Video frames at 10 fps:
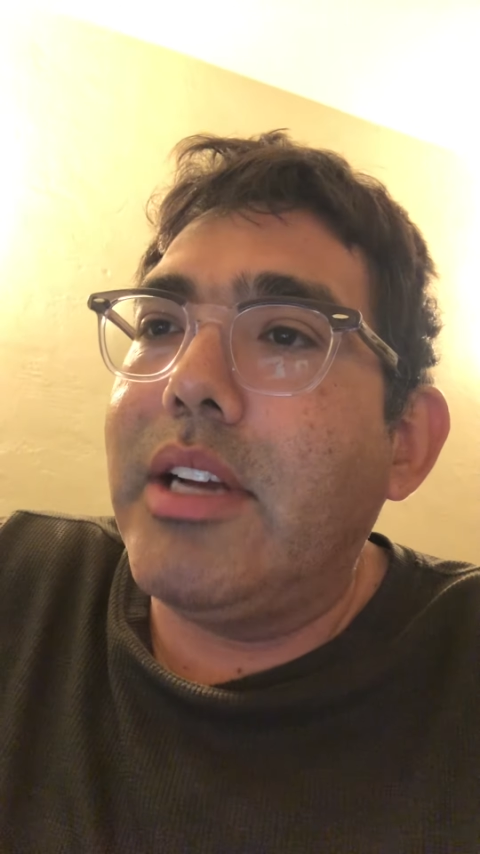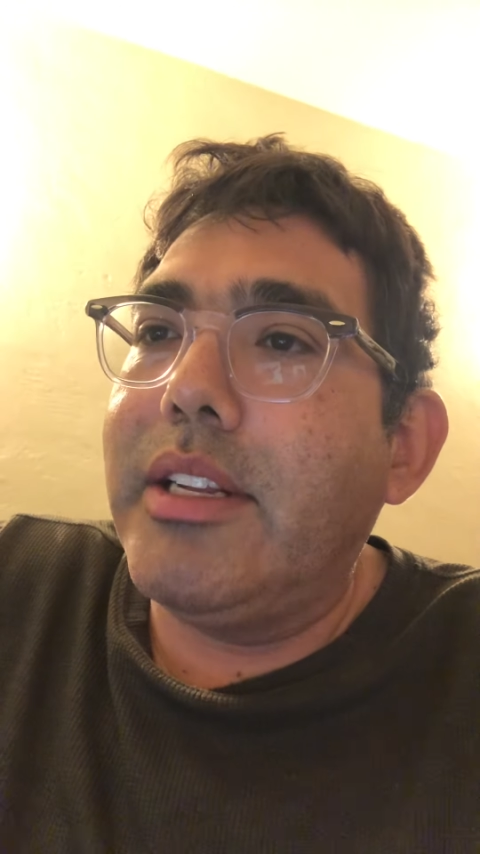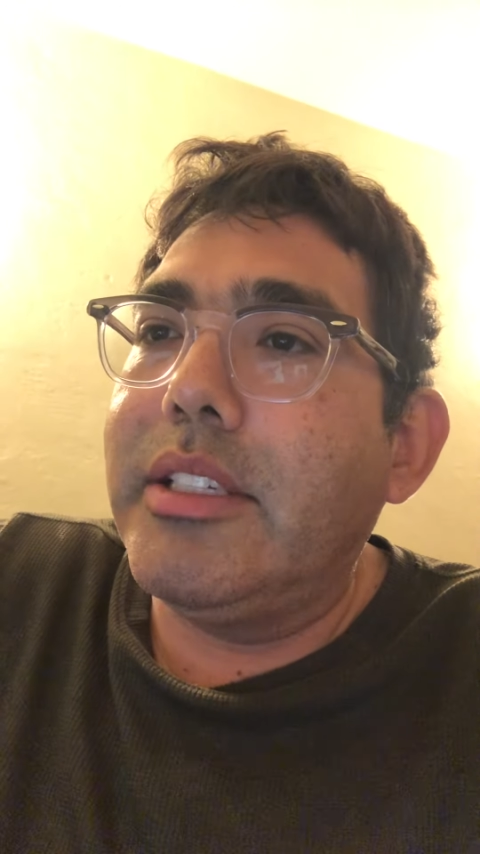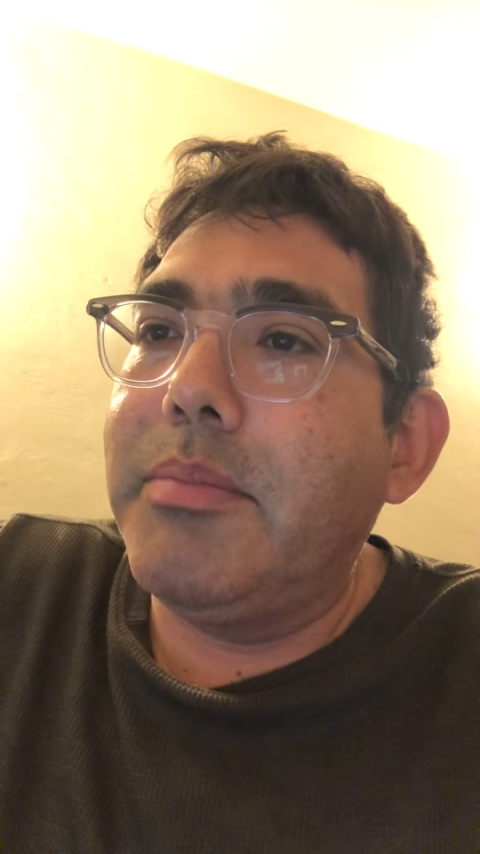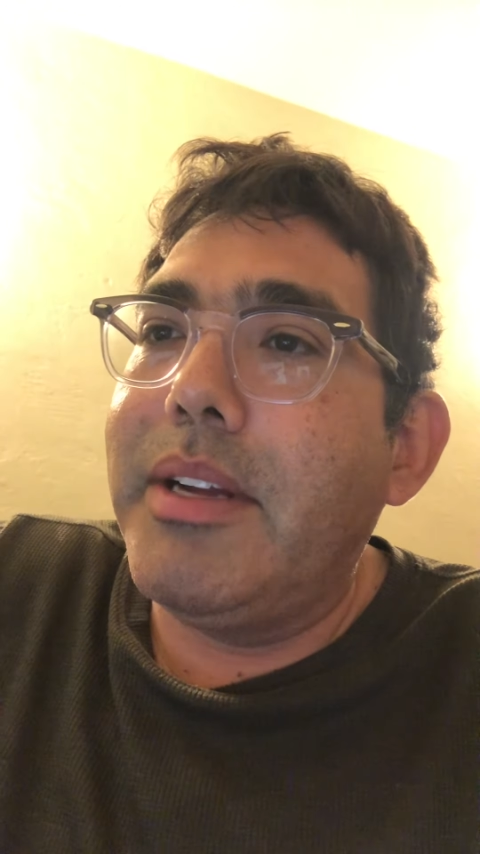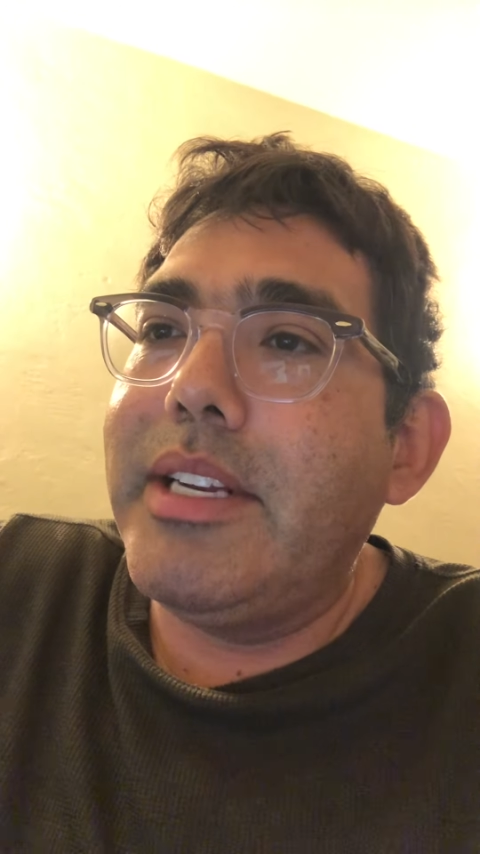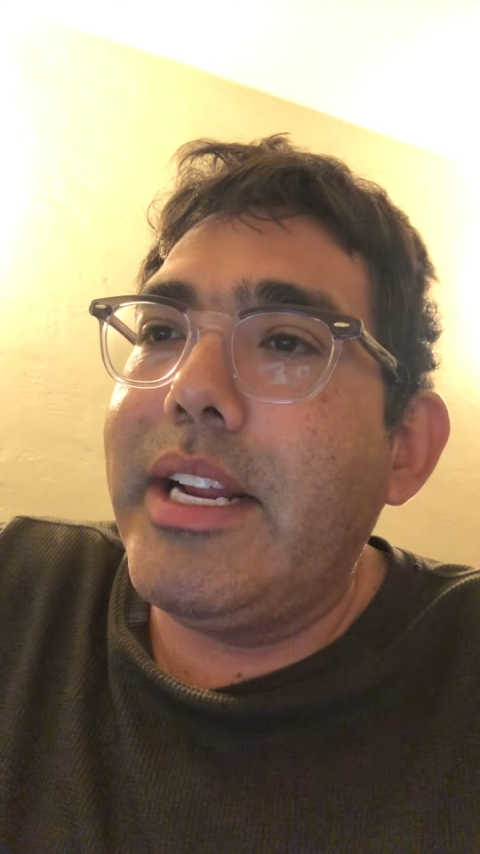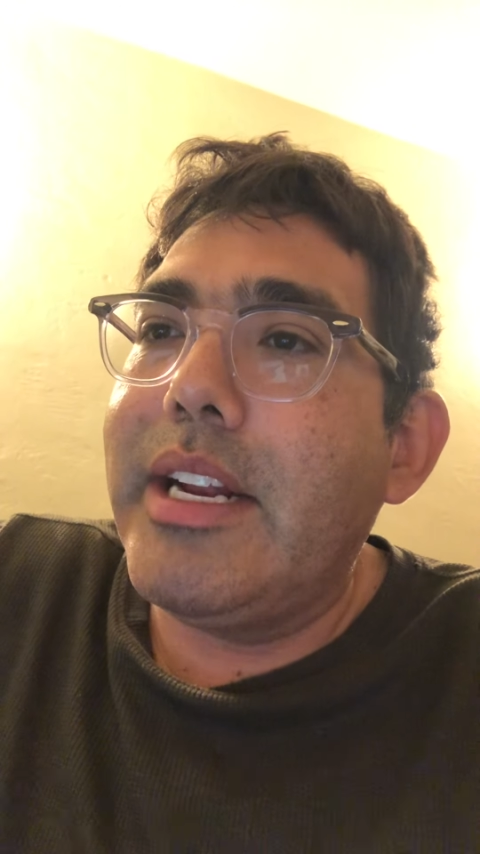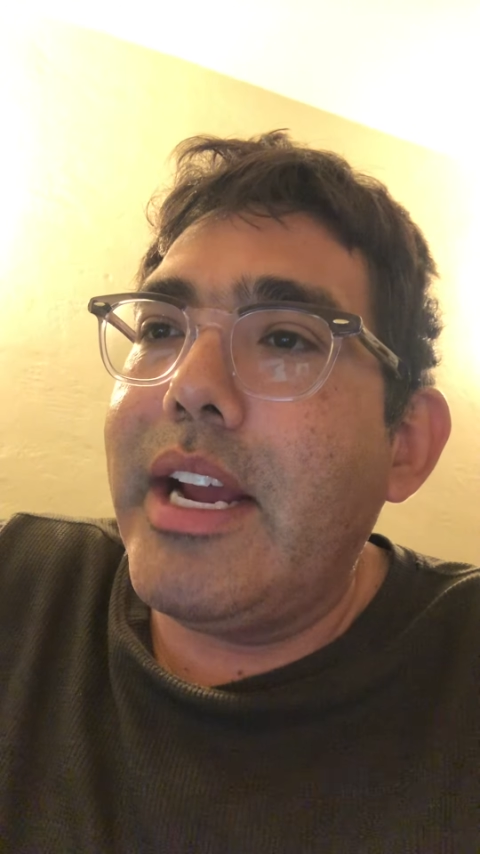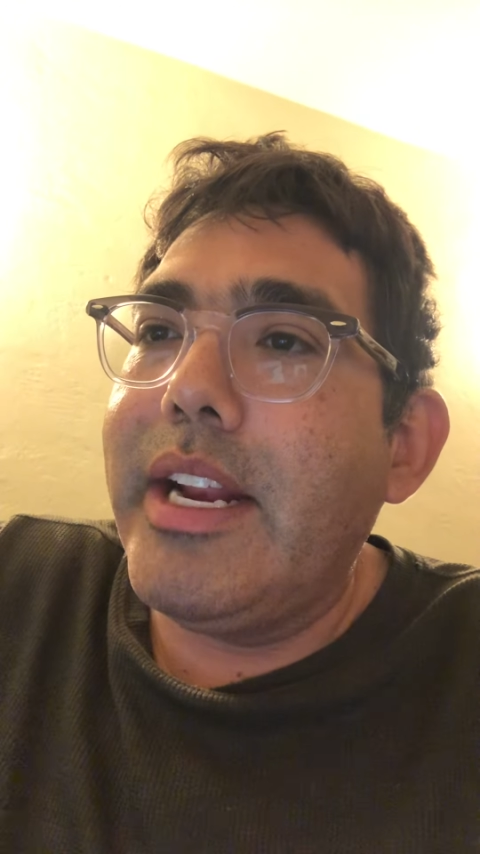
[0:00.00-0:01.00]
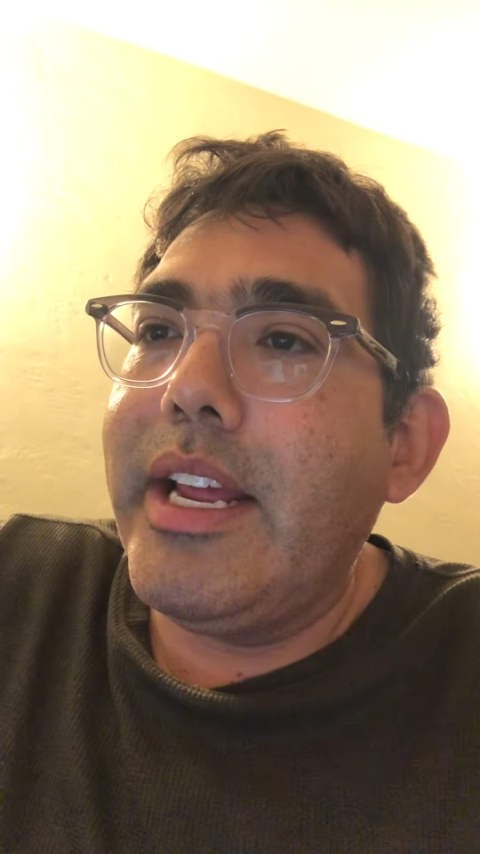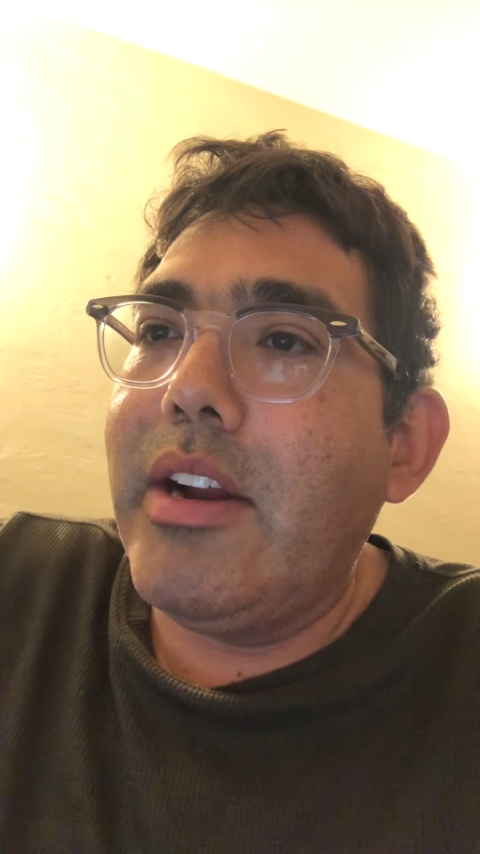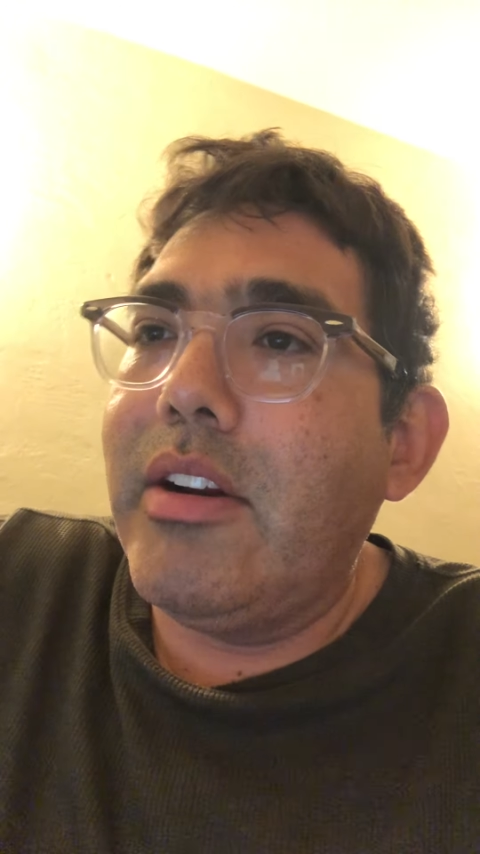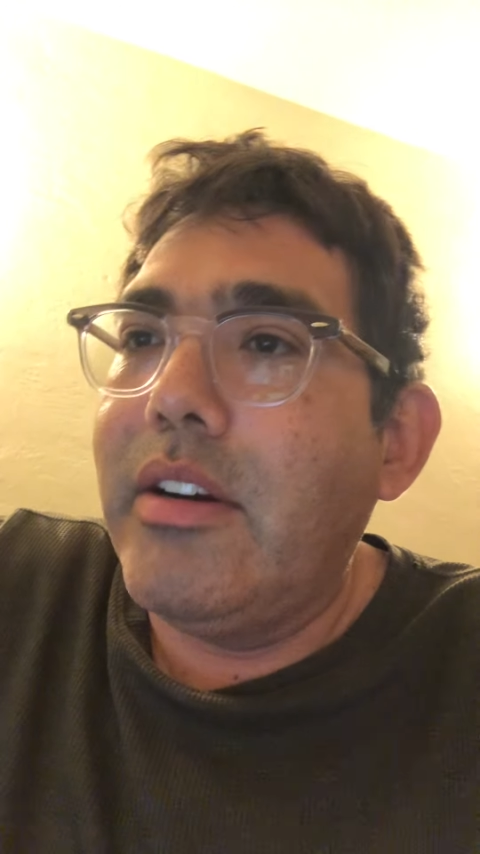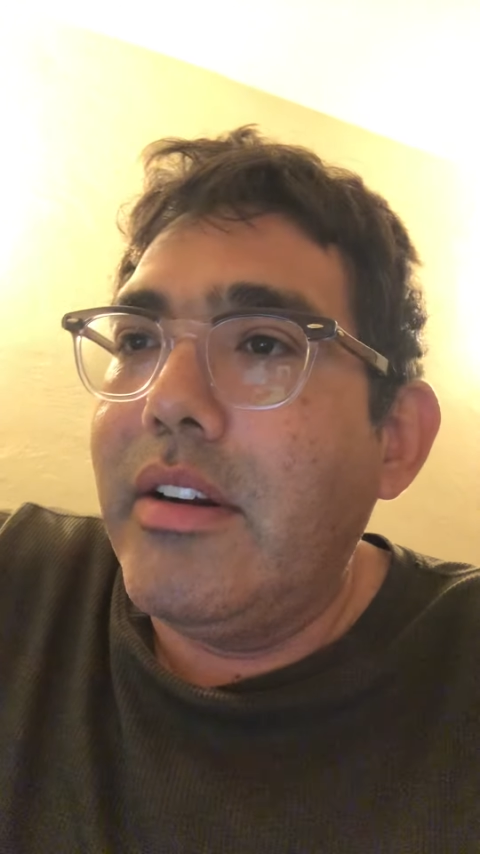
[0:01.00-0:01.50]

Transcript: this Monday night here.